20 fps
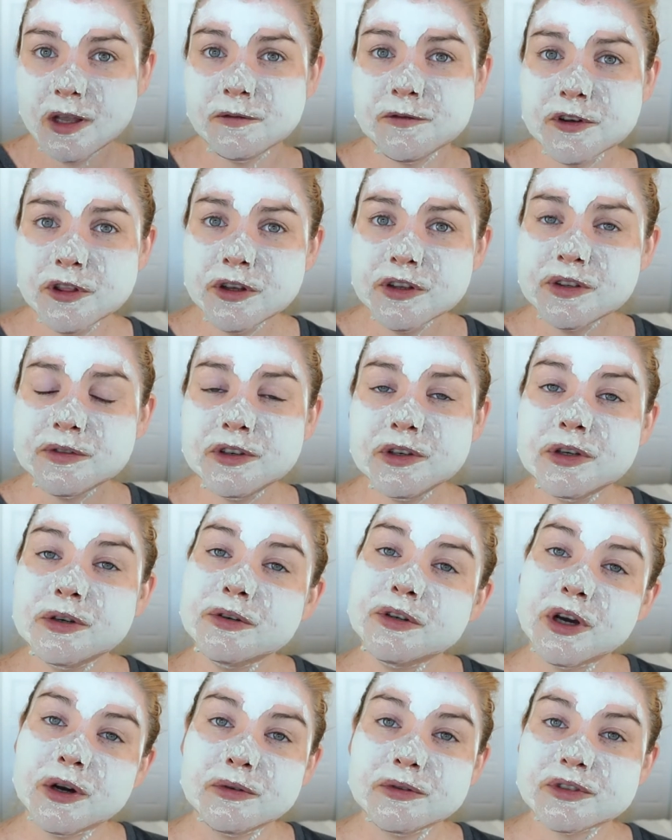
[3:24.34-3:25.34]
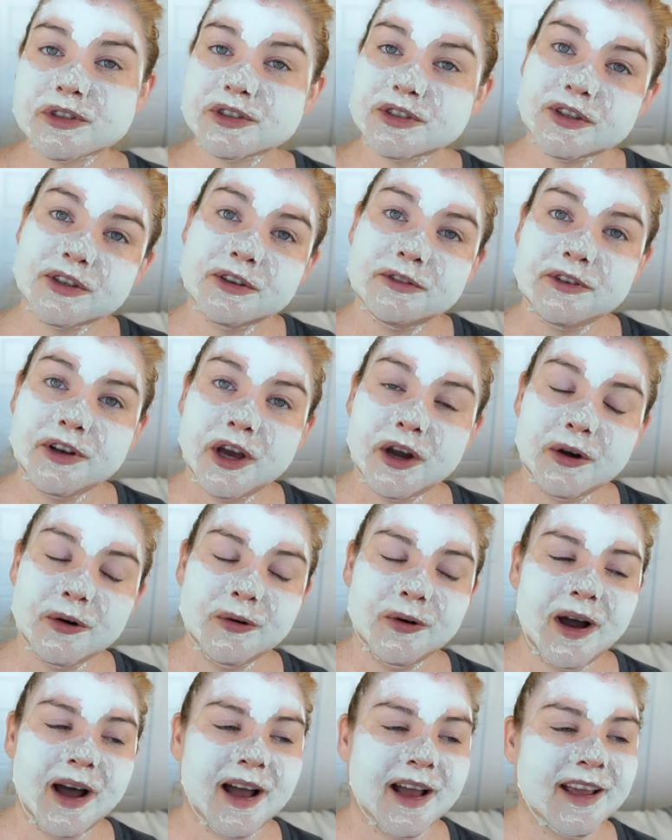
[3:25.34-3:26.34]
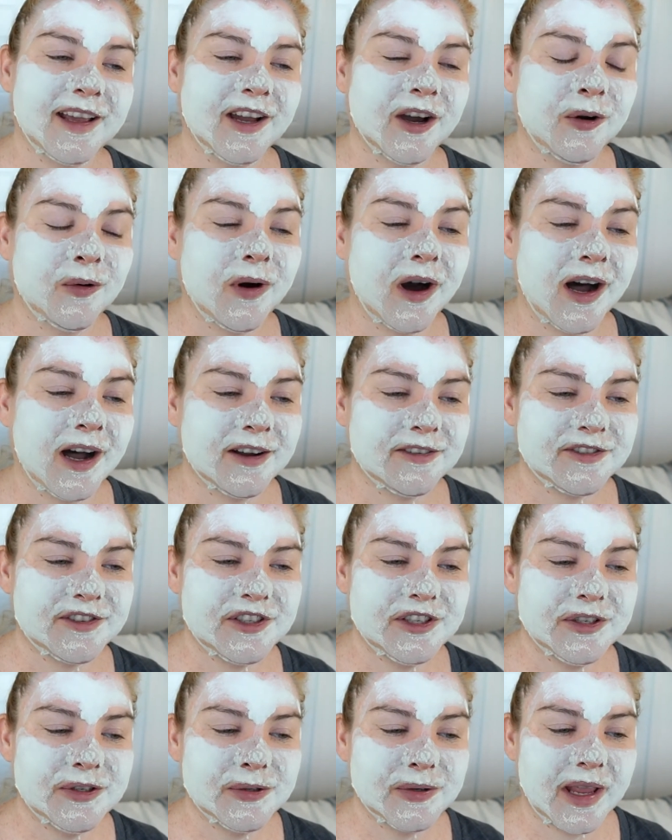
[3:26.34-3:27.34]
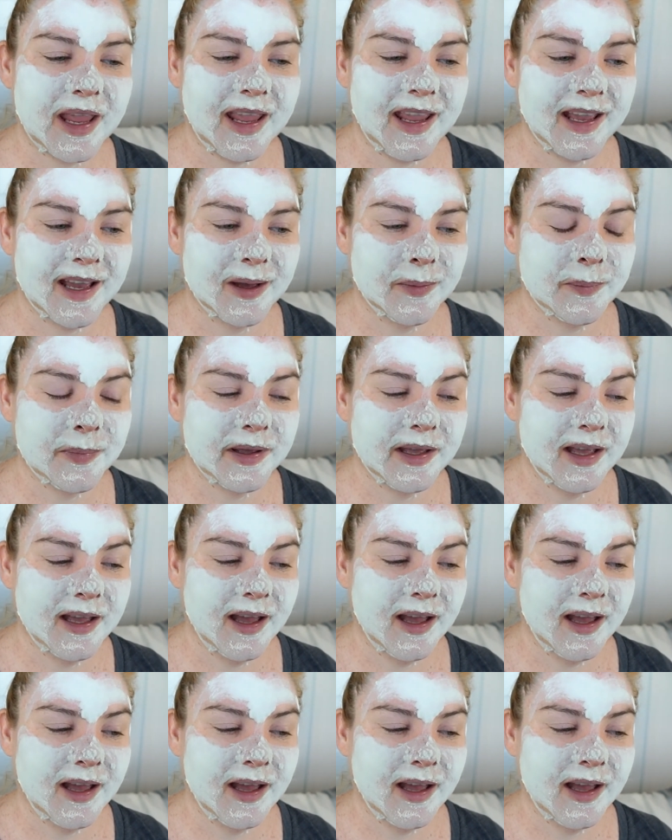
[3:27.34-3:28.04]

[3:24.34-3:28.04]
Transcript: For those of you who don't sort of know, I go off to camp.